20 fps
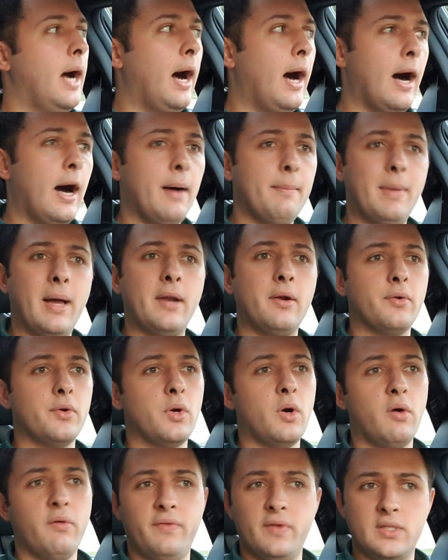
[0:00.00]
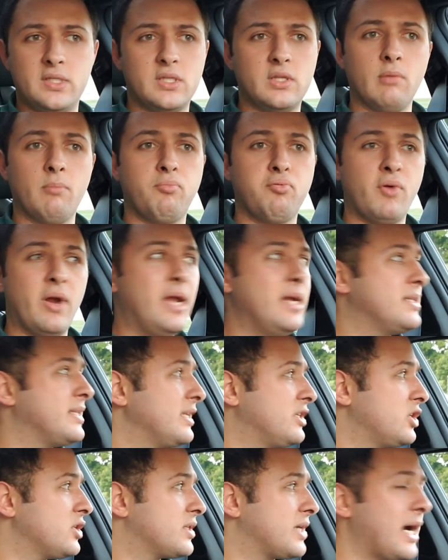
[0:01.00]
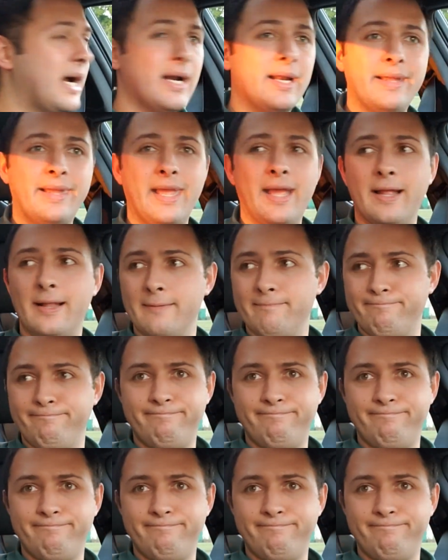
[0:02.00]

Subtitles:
I don't know if it's the brakes that just kind of get,